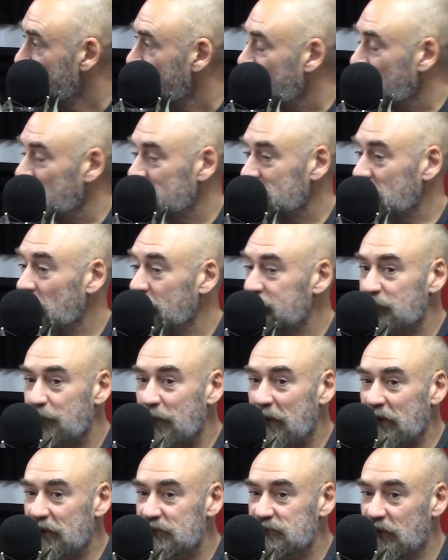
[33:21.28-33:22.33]
After
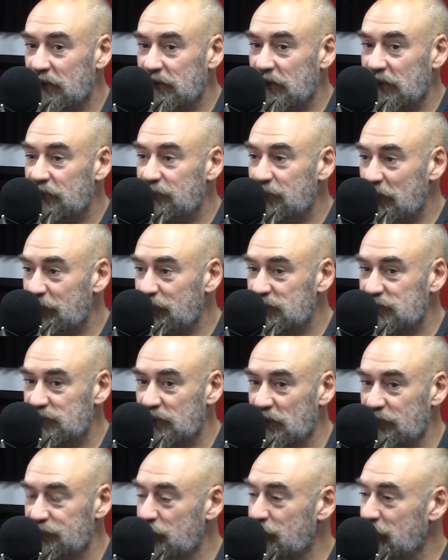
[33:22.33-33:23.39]
Palace 9-0, if memory
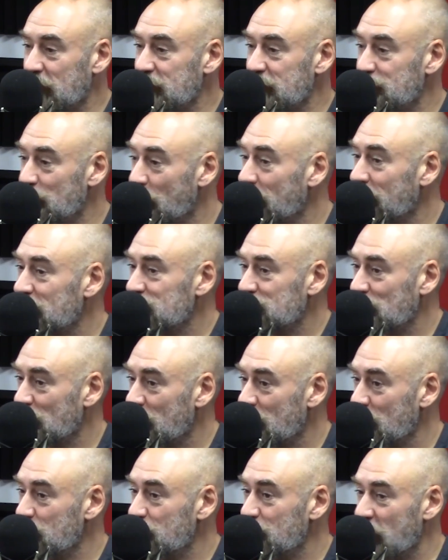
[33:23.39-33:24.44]
serves, we play Norwich at
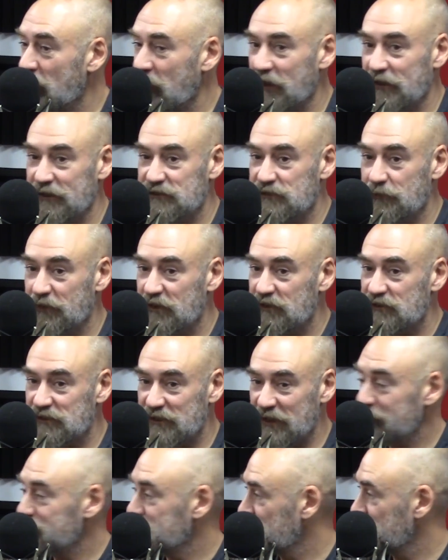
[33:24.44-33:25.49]
home, and it's the biggest
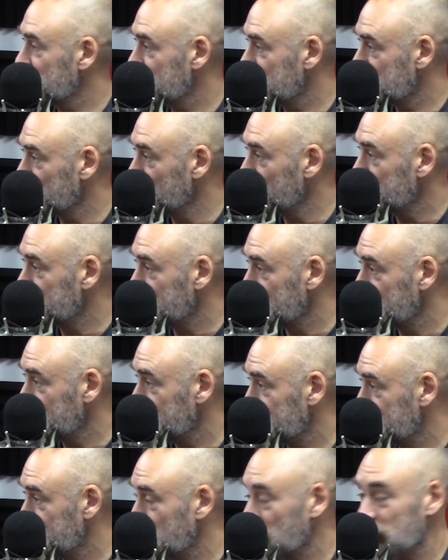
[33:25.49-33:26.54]
lambs to the slaughter
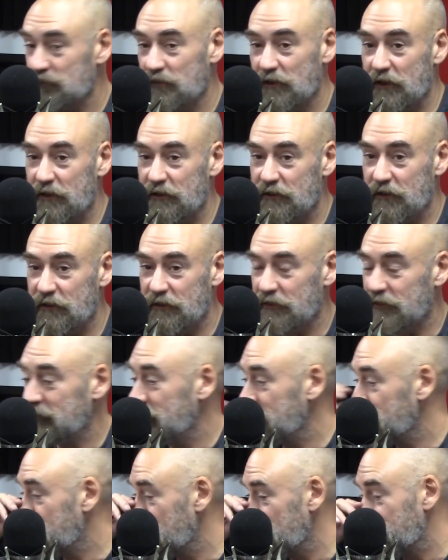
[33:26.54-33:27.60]

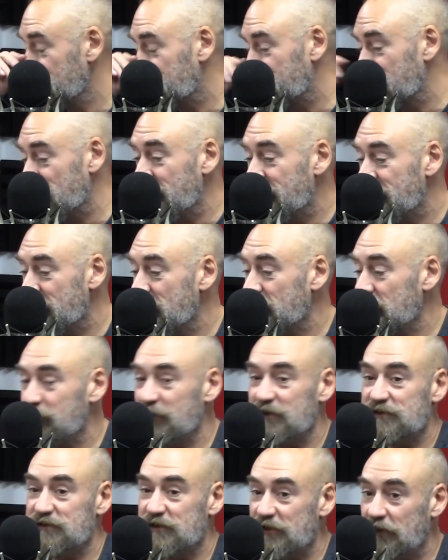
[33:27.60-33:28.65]
in theory,
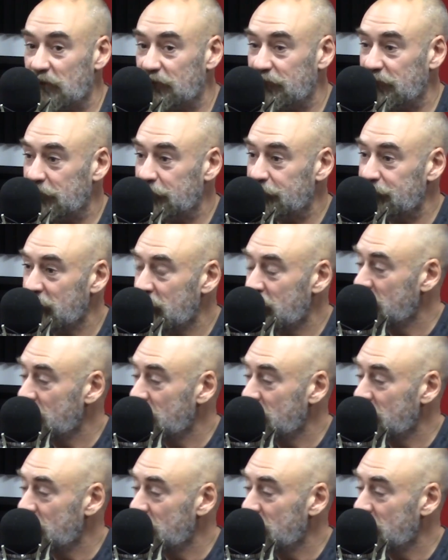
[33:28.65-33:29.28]
but it's a 0-0.